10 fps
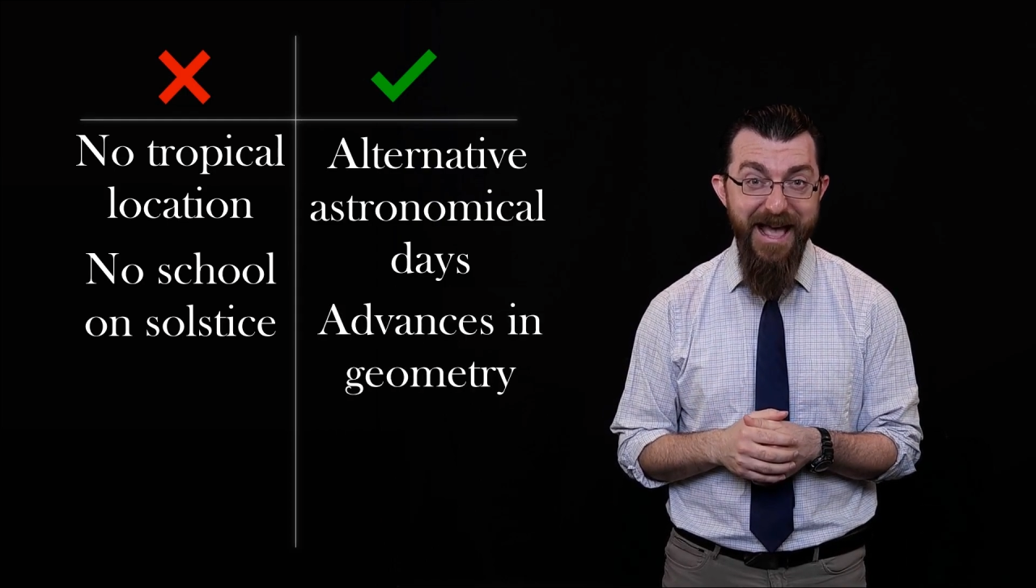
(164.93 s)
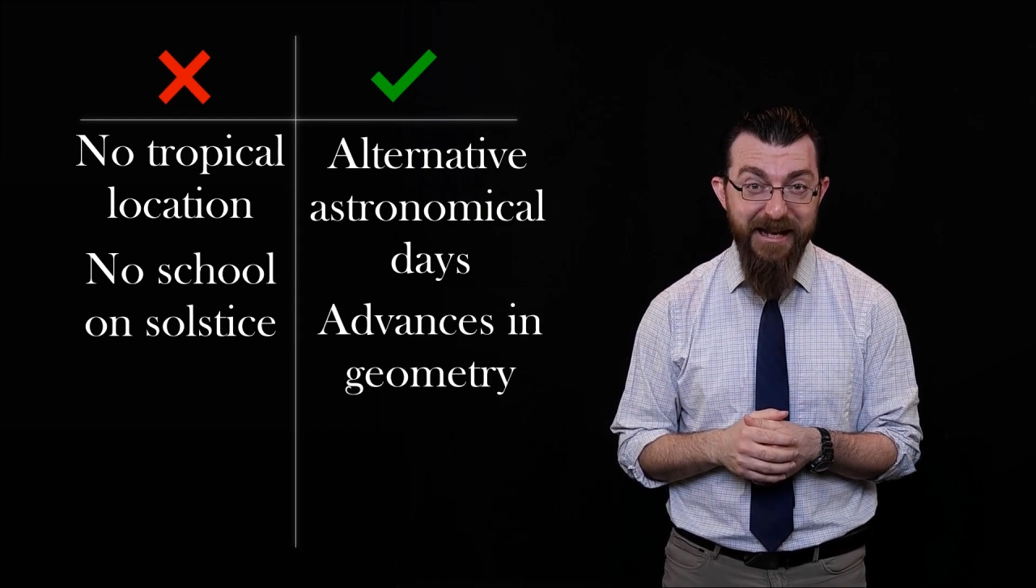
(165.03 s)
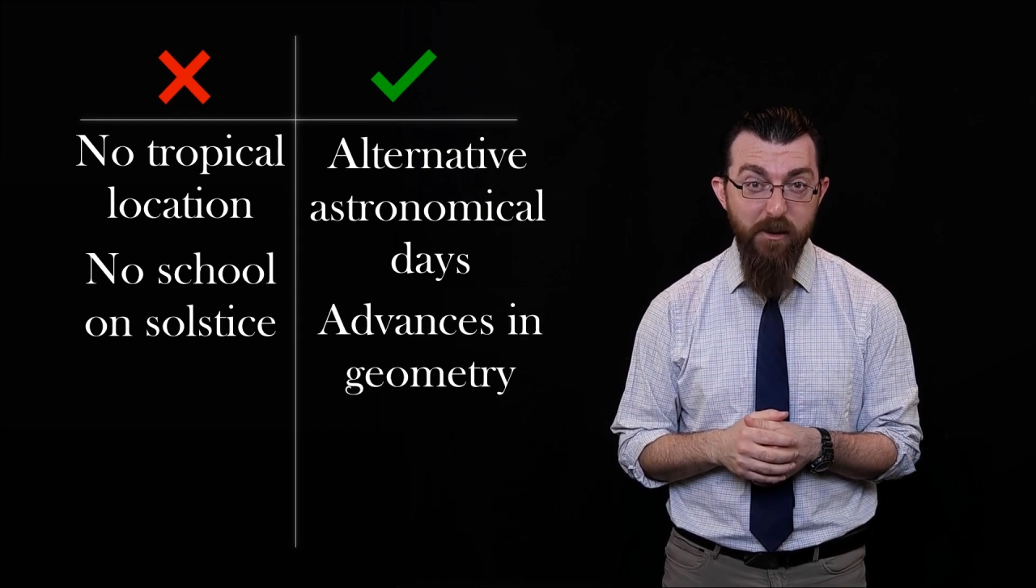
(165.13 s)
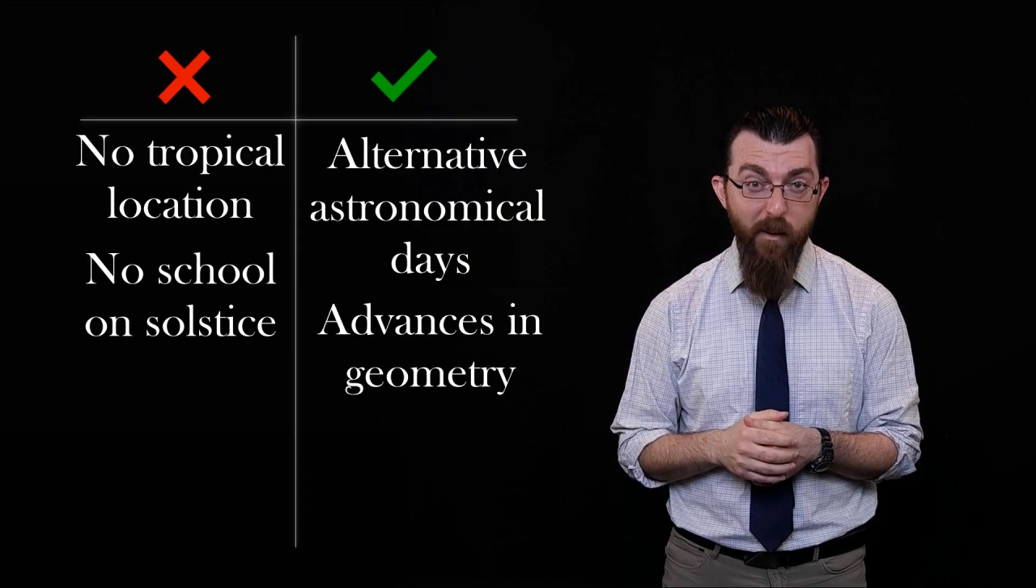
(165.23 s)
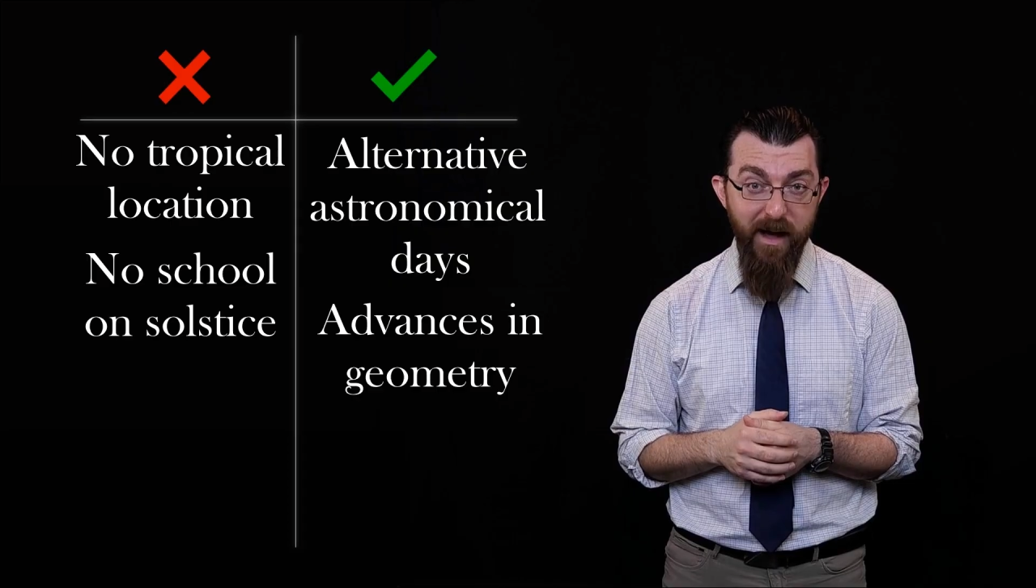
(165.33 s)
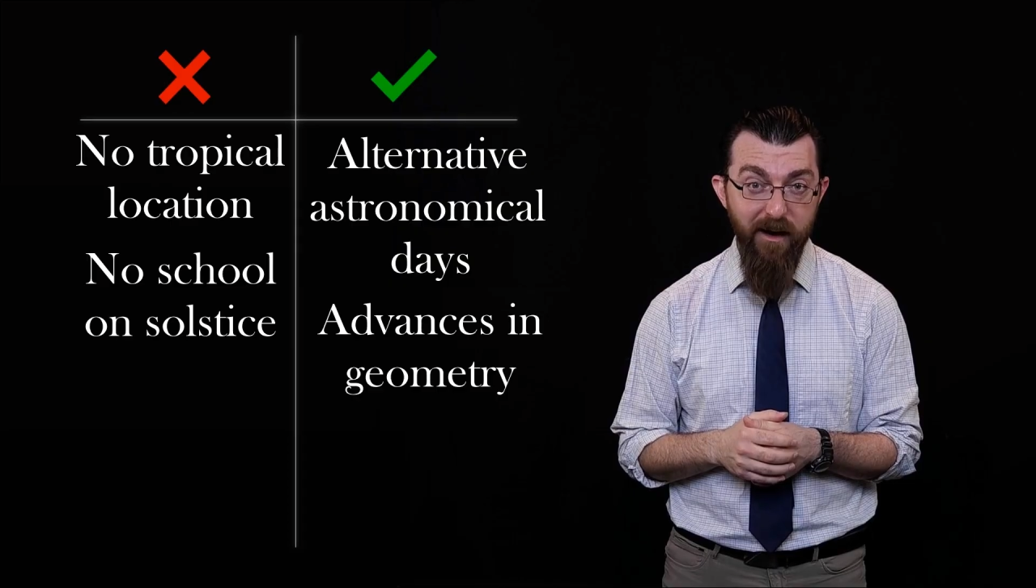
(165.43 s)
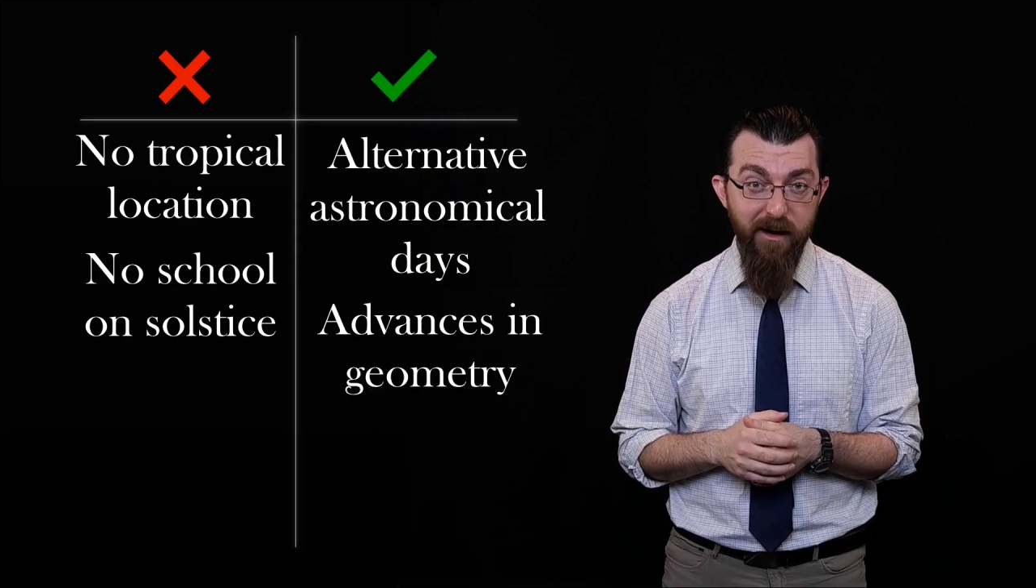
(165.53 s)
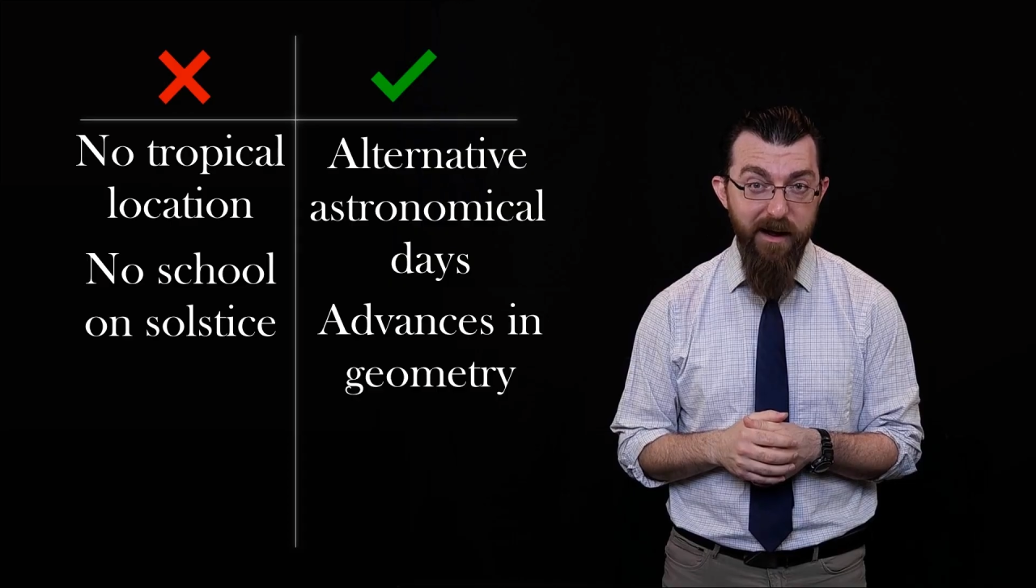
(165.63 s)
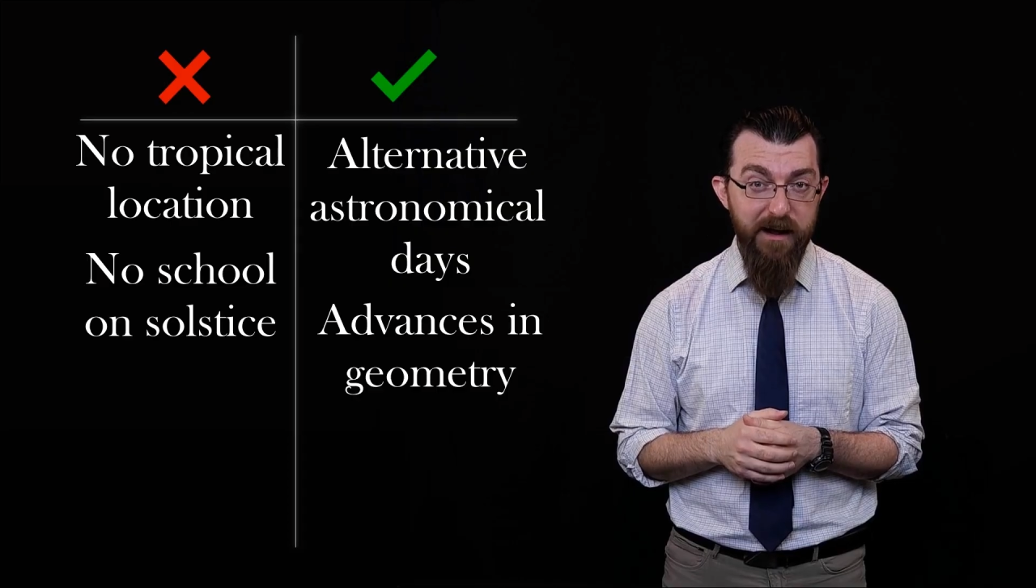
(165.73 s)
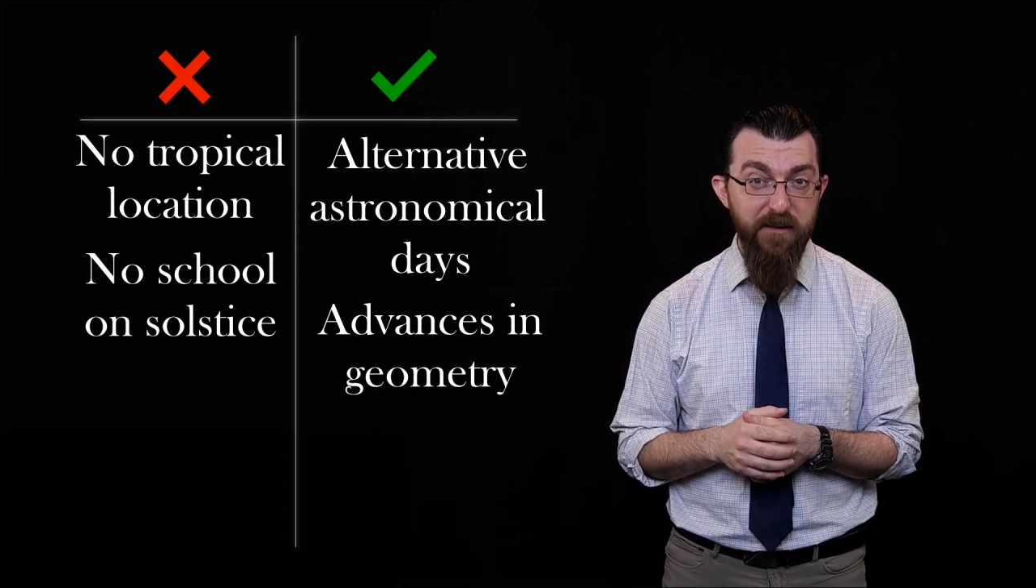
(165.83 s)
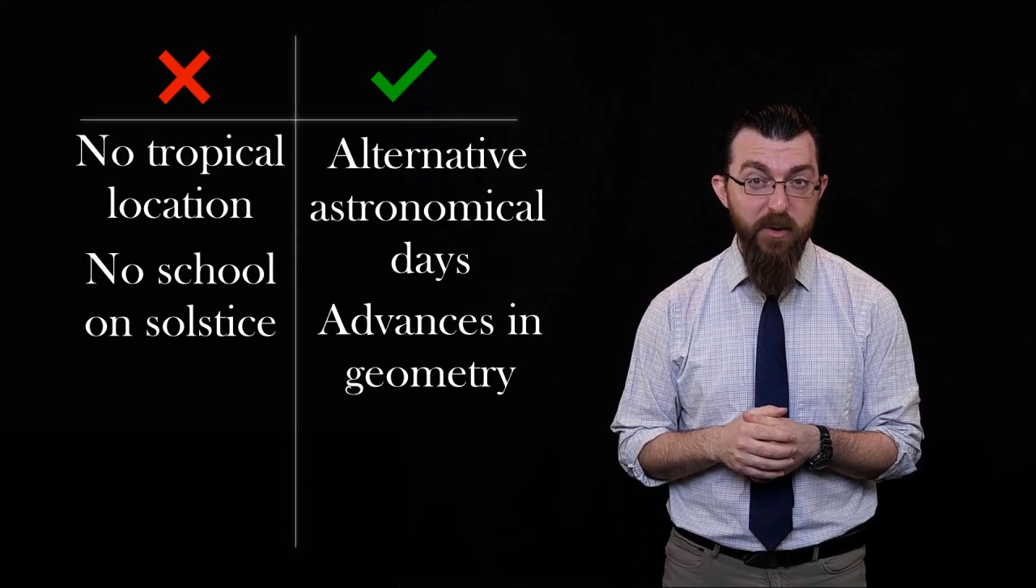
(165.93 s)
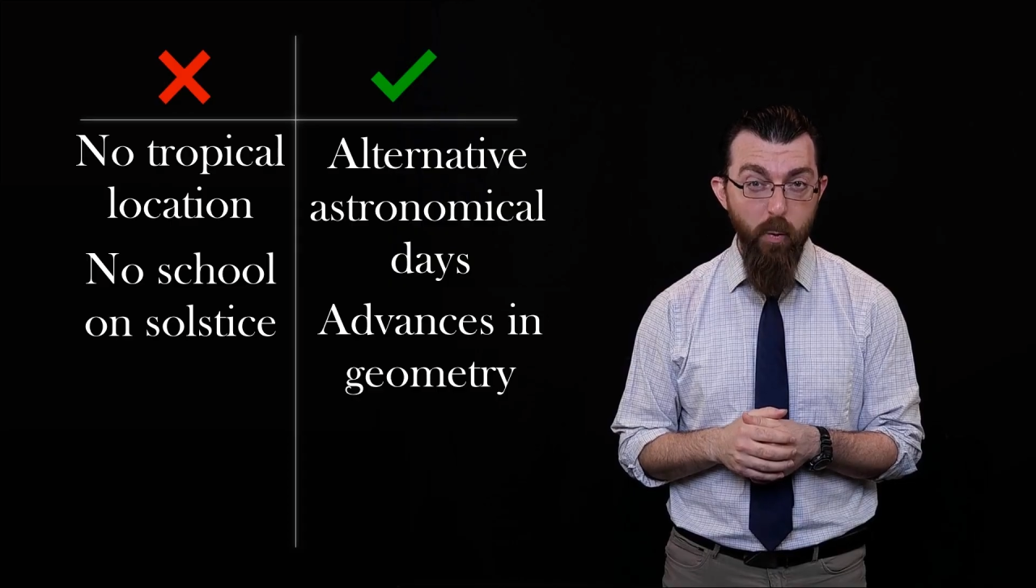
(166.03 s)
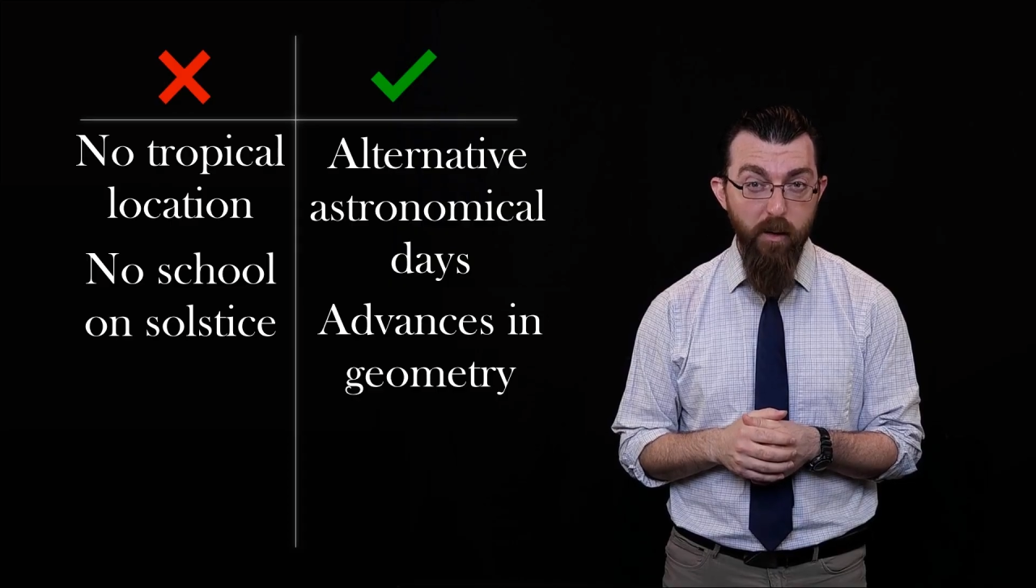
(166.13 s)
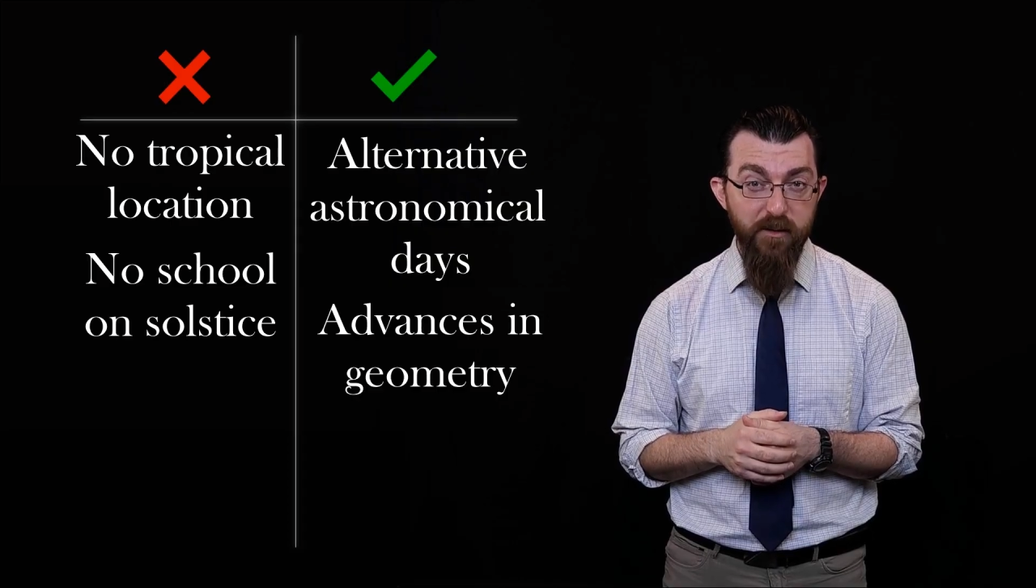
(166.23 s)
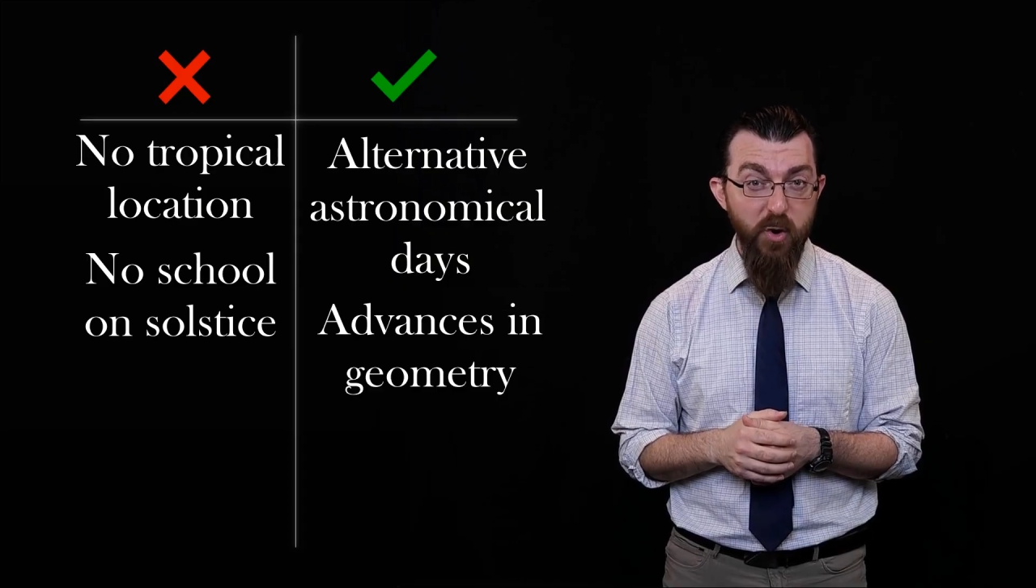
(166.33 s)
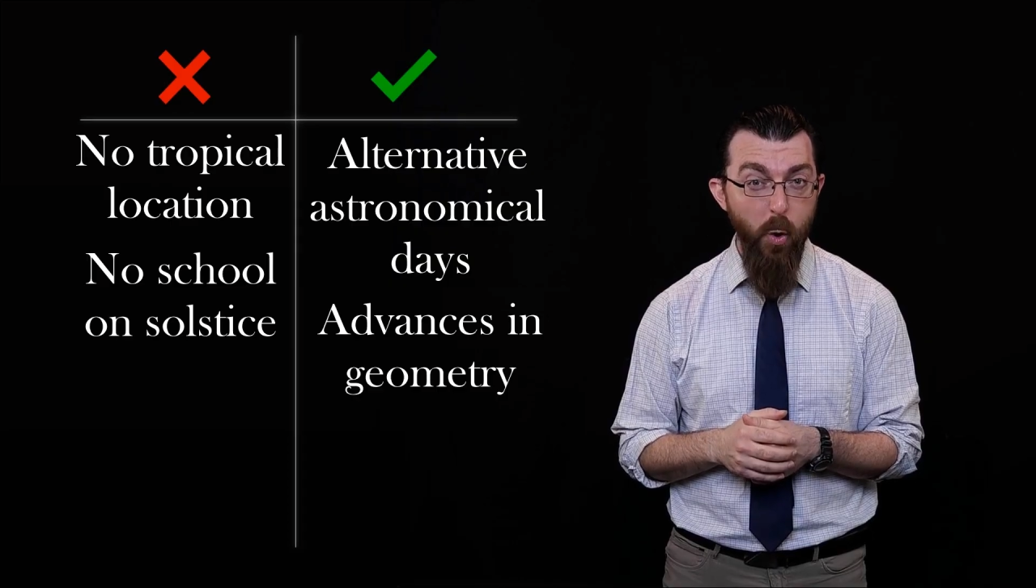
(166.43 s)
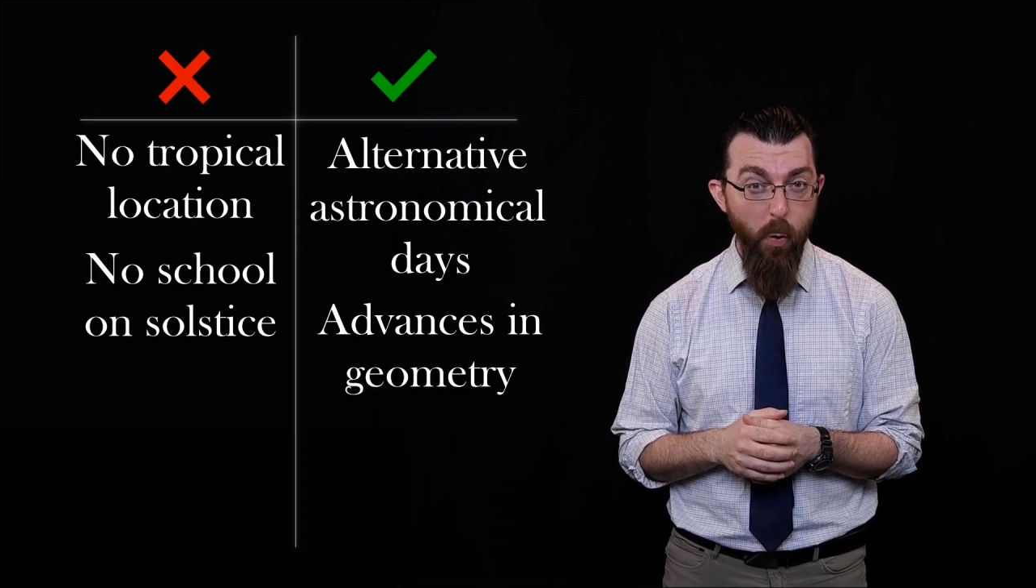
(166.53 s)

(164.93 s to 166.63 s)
anywhere in the northern